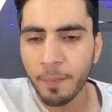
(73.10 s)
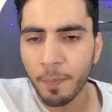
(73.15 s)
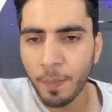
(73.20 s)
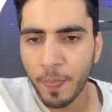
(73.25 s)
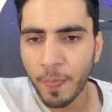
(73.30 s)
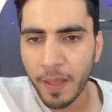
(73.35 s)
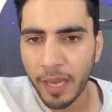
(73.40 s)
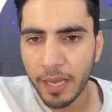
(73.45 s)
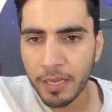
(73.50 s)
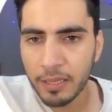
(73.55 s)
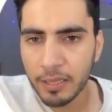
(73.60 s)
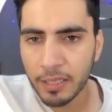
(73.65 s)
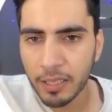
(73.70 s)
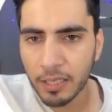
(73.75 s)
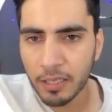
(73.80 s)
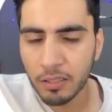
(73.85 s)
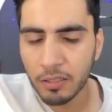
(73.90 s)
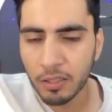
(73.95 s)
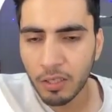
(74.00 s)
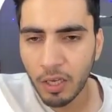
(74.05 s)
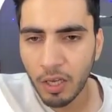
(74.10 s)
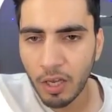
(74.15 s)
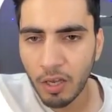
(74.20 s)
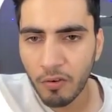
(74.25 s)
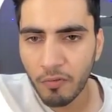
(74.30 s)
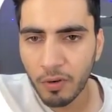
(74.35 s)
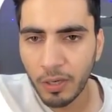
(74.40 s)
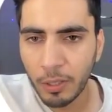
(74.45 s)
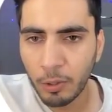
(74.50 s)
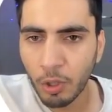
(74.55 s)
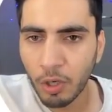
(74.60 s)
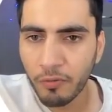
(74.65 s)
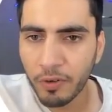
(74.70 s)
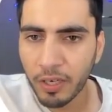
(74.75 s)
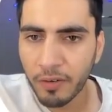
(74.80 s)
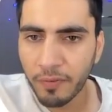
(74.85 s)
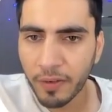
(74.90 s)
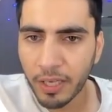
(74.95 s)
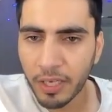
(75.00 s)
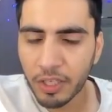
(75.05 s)
and then we'll do a
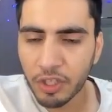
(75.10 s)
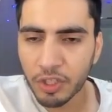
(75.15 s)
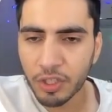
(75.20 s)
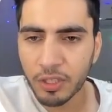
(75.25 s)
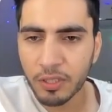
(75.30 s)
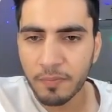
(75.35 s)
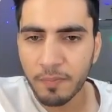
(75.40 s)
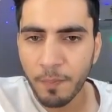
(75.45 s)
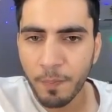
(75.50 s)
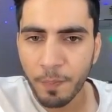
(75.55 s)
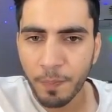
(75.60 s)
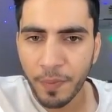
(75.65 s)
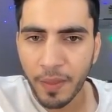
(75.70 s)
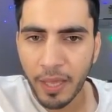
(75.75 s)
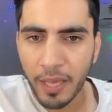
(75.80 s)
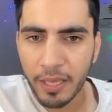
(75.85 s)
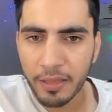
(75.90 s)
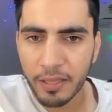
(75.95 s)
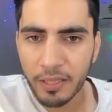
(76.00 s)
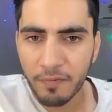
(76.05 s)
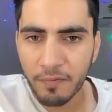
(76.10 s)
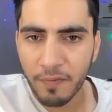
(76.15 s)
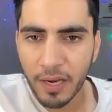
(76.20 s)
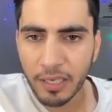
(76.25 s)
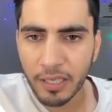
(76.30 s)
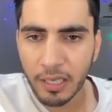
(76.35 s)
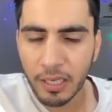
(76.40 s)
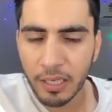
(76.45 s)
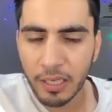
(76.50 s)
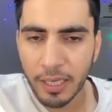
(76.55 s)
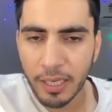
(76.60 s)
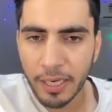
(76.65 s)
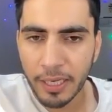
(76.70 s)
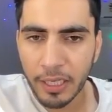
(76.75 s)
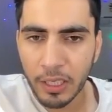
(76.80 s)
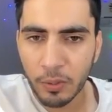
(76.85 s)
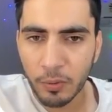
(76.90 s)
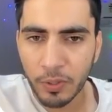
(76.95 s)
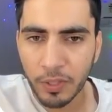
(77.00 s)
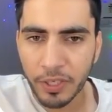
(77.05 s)
verification, and then finally
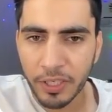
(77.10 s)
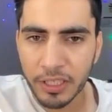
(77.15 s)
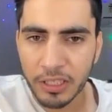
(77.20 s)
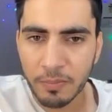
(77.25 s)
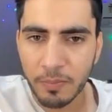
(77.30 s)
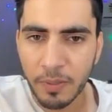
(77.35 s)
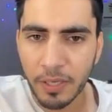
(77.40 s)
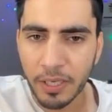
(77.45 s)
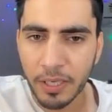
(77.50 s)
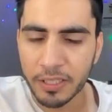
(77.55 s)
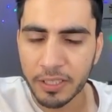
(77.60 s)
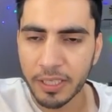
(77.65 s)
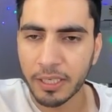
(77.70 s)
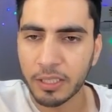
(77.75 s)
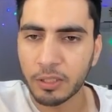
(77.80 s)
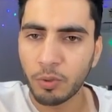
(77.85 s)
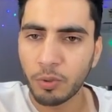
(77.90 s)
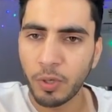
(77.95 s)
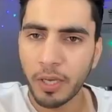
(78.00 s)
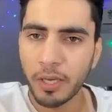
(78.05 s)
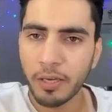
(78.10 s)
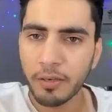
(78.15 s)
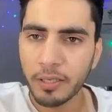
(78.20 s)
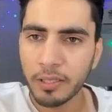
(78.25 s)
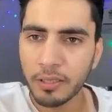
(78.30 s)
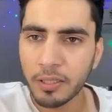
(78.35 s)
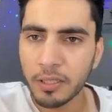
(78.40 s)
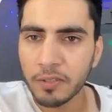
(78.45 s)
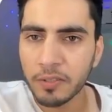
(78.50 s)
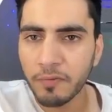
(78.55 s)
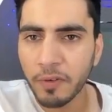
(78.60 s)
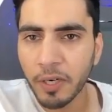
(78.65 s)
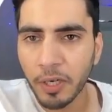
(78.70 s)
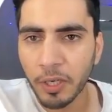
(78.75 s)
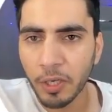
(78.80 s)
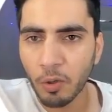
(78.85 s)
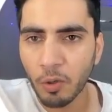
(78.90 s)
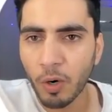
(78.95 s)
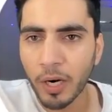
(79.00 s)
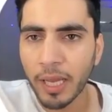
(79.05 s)
end-to-end reachability check. So here in this
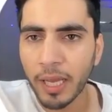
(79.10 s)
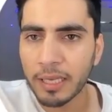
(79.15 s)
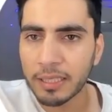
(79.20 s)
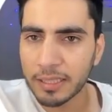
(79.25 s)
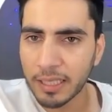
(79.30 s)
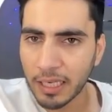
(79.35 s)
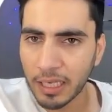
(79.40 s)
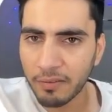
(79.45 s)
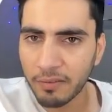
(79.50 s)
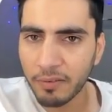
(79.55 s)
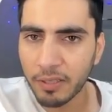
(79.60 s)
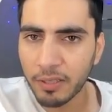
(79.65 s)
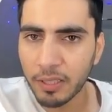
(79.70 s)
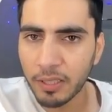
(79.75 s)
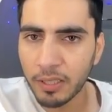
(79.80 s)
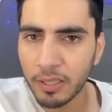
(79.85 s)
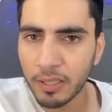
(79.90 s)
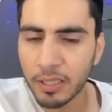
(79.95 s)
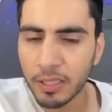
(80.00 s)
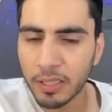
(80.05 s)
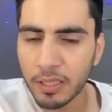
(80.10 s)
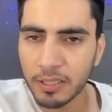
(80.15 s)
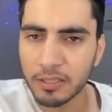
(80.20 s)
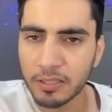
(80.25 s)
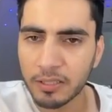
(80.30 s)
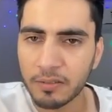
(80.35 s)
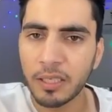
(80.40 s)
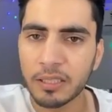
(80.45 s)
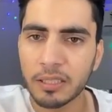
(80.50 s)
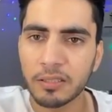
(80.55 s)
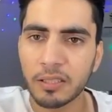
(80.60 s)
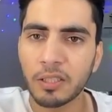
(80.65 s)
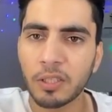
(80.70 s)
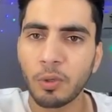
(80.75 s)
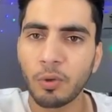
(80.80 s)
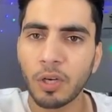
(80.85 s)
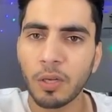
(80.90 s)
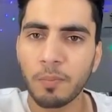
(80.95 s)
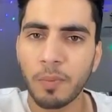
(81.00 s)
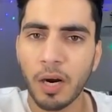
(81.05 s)
video, what exactly we'll discuss the
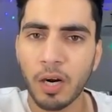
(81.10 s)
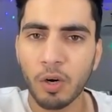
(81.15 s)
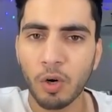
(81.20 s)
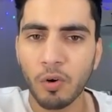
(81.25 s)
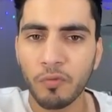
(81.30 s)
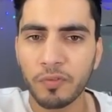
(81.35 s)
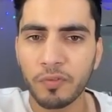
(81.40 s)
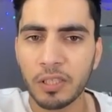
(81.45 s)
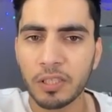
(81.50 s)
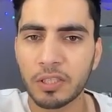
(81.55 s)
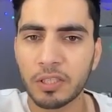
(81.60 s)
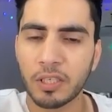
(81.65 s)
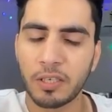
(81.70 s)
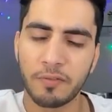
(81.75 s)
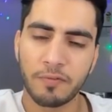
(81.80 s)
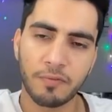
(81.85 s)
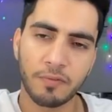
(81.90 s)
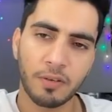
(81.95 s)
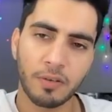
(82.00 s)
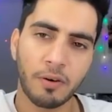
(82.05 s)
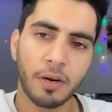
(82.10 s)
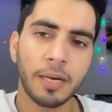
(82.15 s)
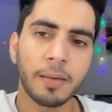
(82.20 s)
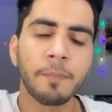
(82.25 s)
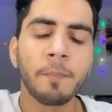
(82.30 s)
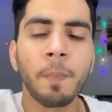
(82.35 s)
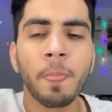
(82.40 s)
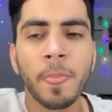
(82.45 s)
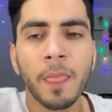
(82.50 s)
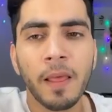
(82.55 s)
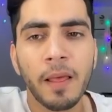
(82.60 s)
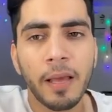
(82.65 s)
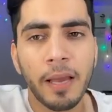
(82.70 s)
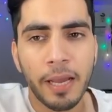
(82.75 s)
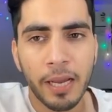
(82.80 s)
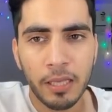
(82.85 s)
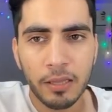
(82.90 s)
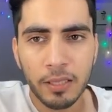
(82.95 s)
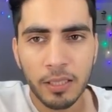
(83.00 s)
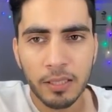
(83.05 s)
theory part of this stuff, right?
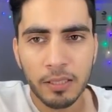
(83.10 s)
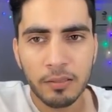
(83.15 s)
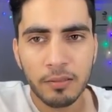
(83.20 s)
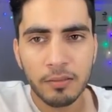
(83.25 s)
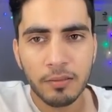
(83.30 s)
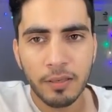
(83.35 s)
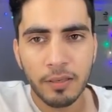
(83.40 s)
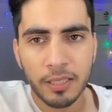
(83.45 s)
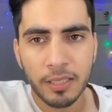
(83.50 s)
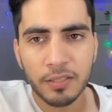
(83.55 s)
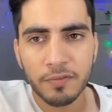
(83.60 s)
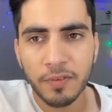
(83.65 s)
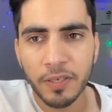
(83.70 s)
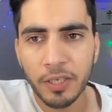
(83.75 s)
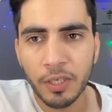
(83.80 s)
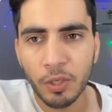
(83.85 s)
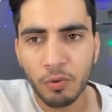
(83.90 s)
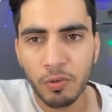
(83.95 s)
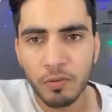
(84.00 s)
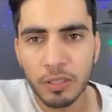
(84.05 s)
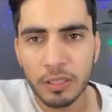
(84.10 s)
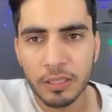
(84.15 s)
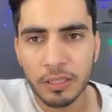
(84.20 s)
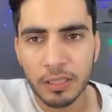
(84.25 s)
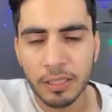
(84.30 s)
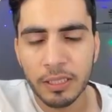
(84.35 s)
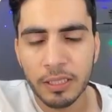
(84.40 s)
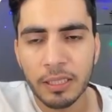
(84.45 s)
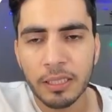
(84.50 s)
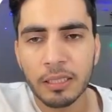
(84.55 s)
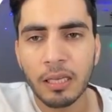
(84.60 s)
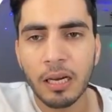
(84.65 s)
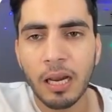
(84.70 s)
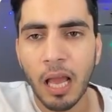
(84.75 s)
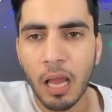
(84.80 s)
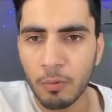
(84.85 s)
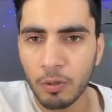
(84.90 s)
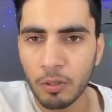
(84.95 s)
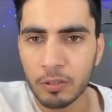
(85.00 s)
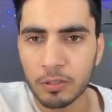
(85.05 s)
And then next video we will see the
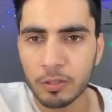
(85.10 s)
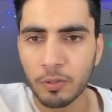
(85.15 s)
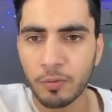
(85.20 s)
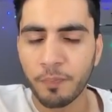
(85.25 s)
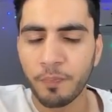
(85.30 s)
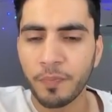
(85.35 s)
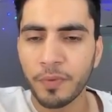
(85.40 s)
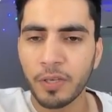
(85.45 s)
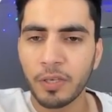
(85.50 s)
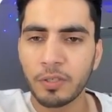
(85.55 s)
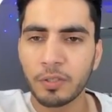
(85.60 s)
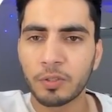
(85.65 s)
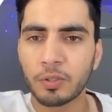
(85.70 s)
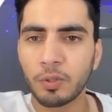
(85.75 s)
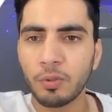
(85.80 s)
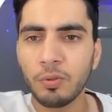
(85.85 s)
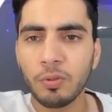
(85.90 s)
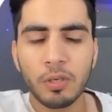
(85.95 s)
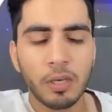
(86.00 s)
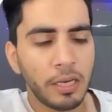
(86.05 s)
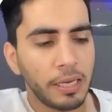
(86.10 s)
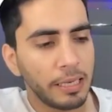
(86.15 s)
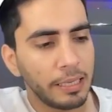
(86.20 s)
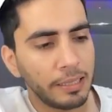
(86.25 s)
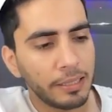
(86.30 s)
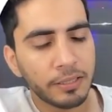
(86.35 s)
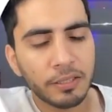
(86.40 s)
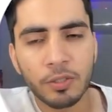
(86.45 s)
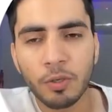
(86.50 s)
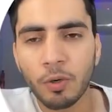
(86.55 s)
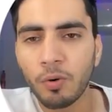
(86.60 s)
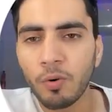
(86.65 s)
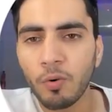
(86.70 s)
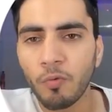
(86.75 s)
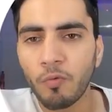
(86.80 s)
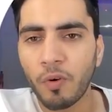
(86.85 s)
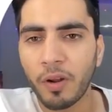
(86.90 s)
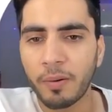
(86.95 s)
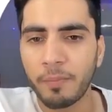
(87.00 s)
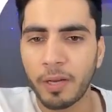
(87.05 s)
lab also. So let's go
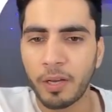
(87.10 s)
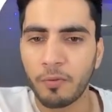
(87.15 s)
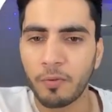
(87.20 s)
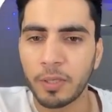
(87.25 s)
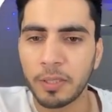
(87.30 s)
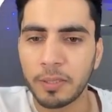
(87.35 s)
one by one.